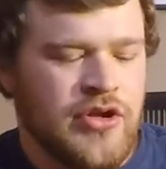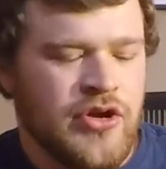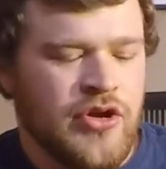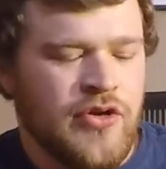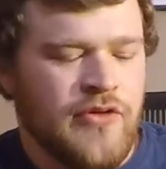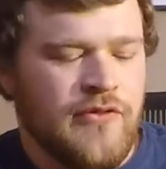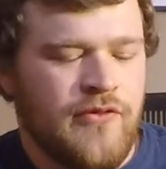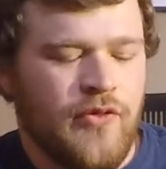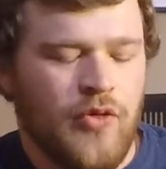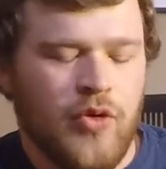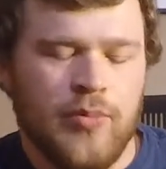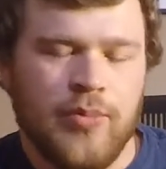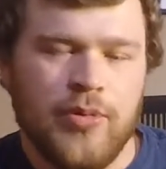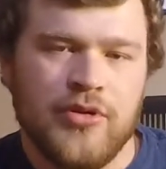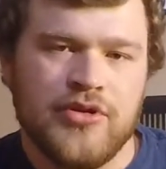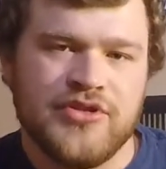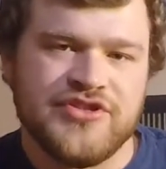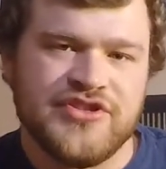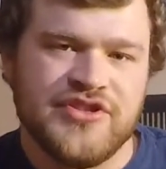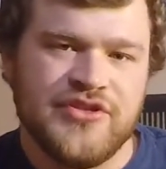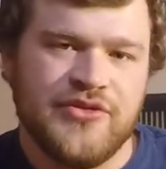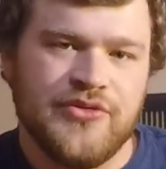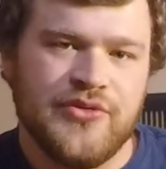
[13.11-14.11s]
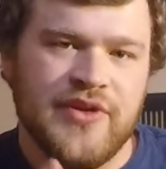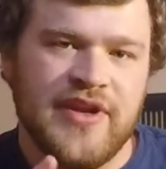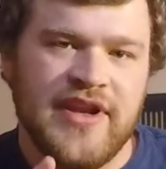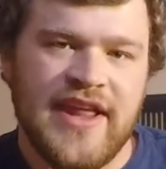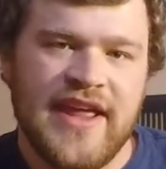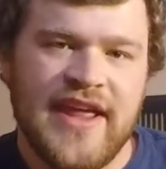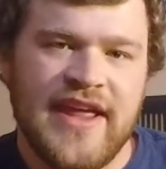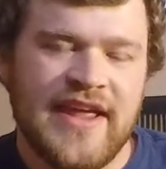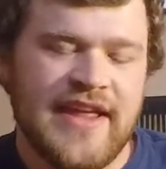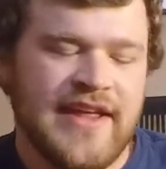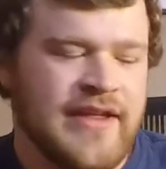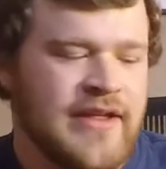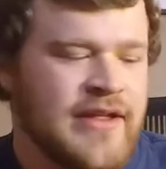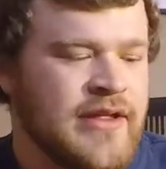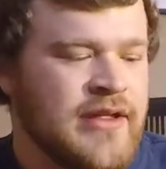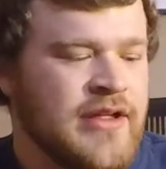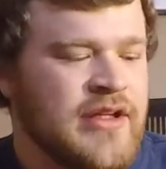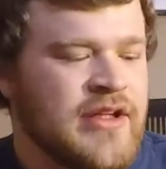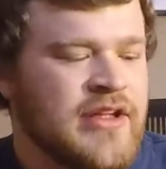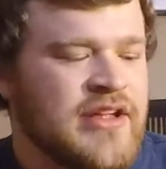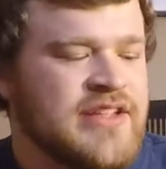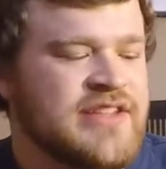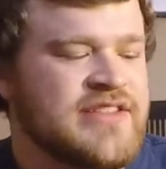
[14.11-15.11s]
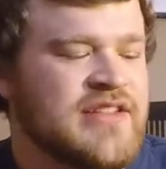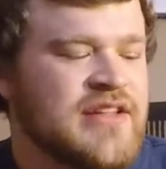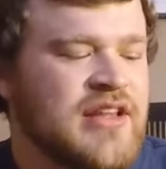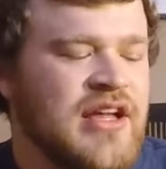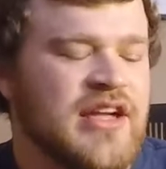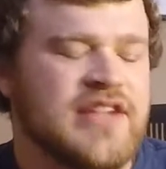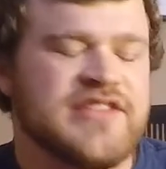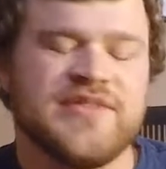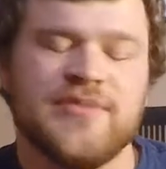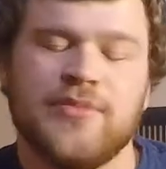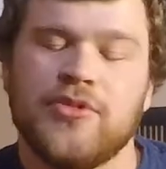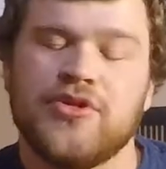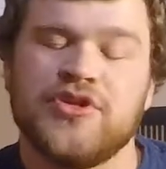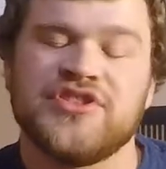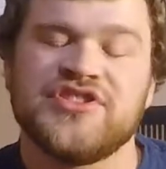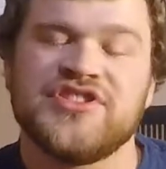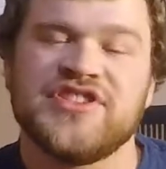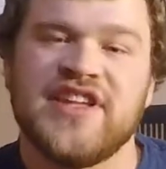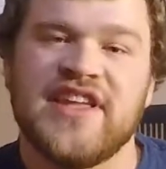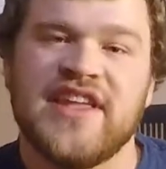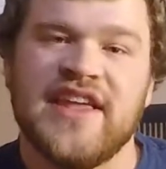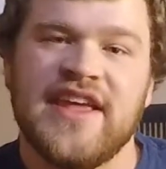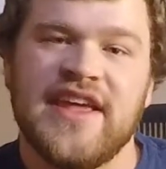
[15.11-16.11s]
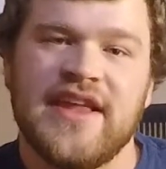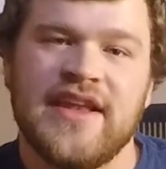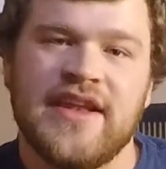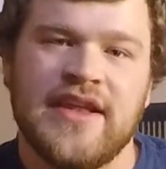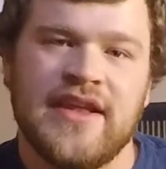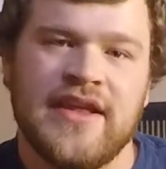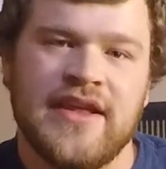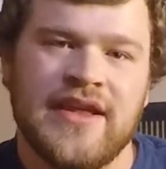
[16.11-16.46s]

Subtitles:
4-person, 3-day deluxe emergency kit.